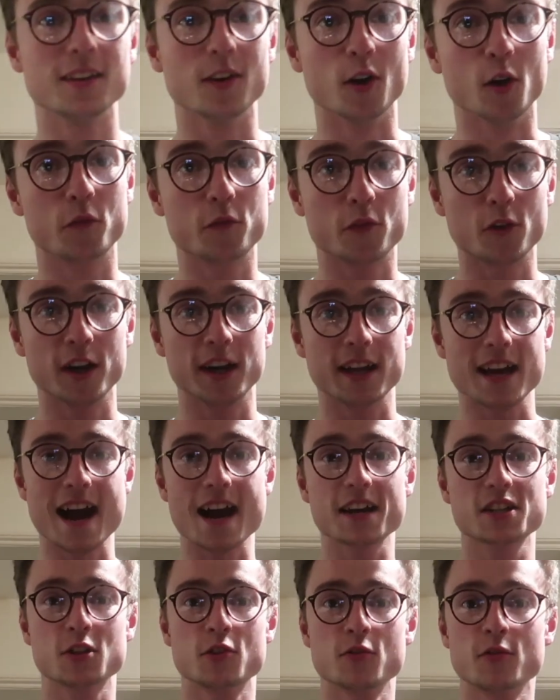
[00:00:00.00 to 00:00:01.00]
or 3.
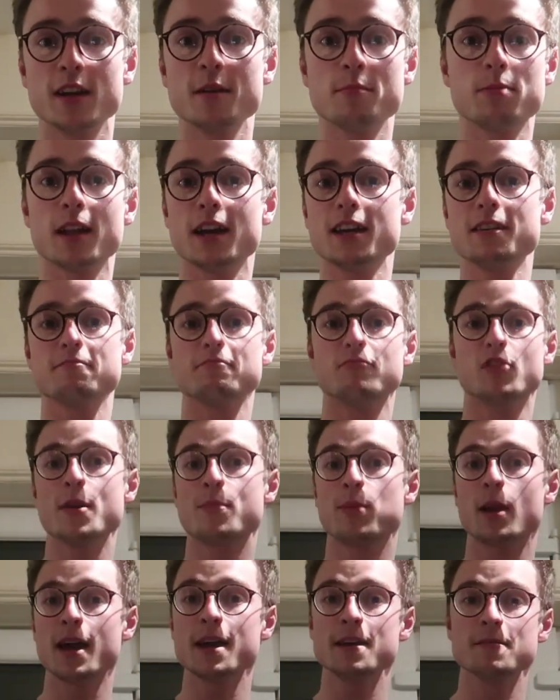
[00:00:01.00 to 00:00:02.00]
Action replay,
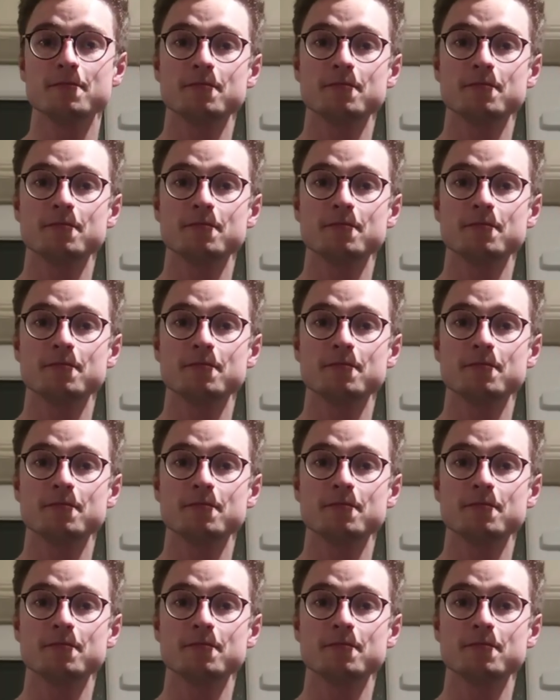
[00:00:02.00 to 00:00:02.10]
replay.